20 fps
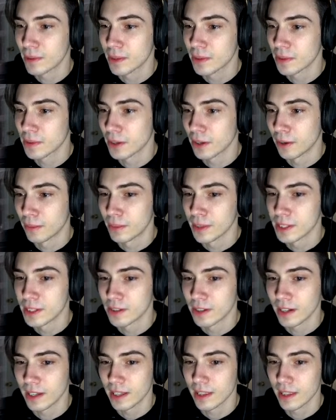her with all my
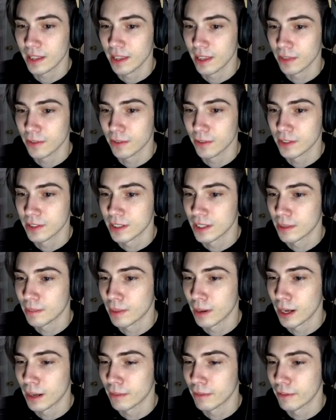strength and threw her to the
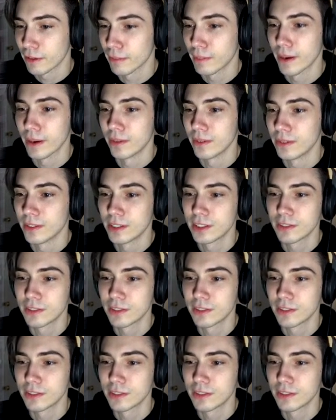bottom of the mountain